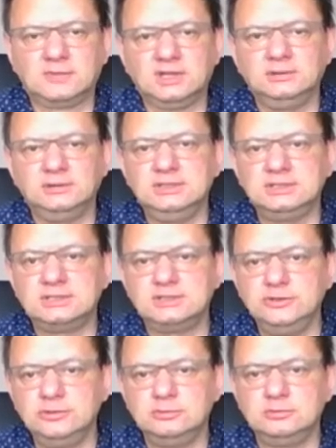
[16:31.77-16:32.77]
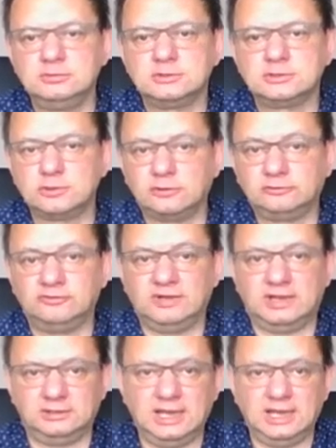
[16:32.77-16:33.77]
this new
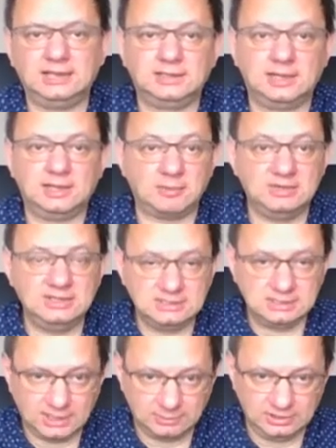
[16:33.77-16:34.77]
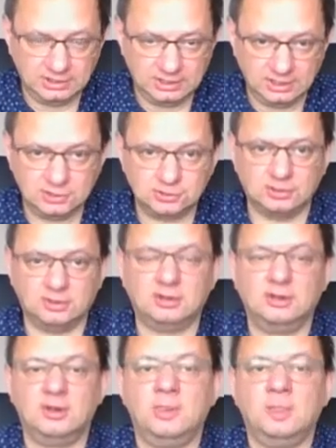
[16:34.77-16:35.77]
software, the LdreamM Easy application,
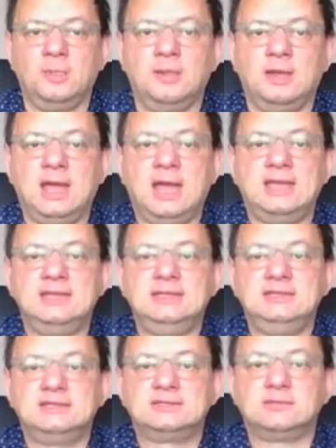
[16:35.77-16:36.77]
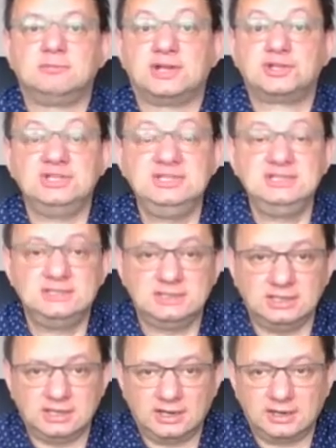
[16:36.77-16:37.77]
is much
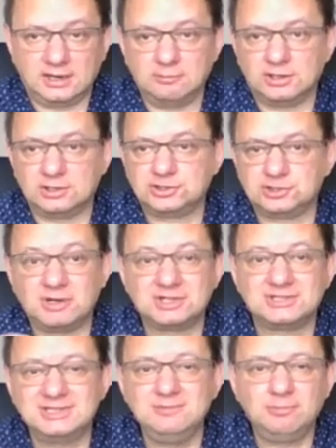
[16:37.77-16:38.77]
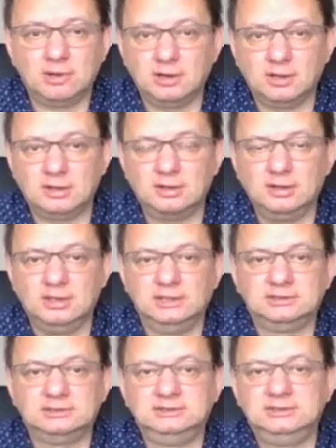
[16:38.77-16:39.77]
easier and much simpler
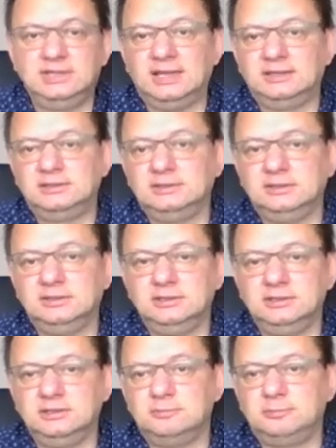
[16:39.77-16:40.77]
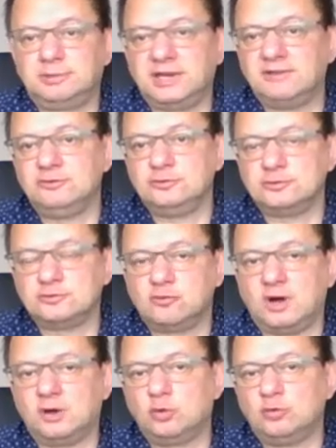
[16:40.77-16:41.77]
than the previous
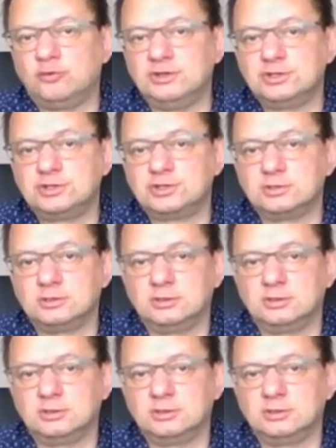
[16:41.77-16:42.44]
one, which